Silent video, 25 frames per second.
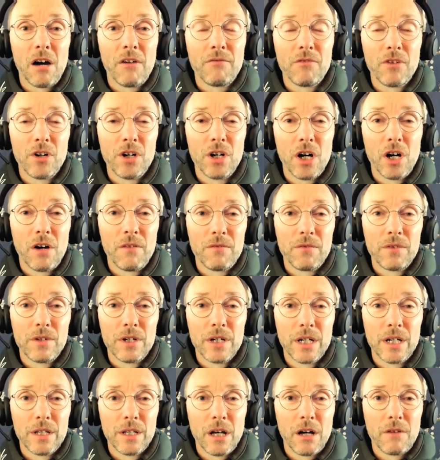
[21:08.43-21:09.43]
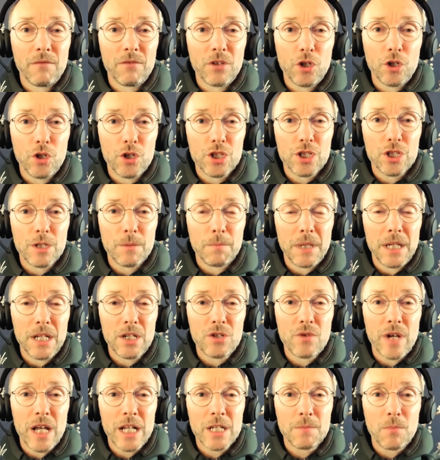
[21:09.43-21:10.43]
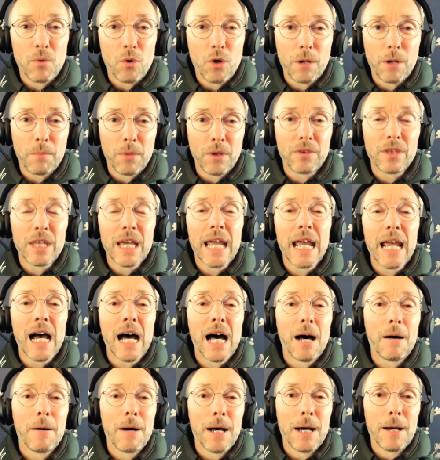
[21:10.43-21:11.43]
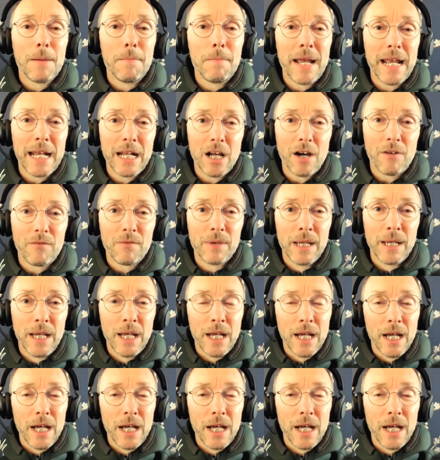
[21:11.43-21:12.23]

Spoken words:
of the goods being transported, but they are made up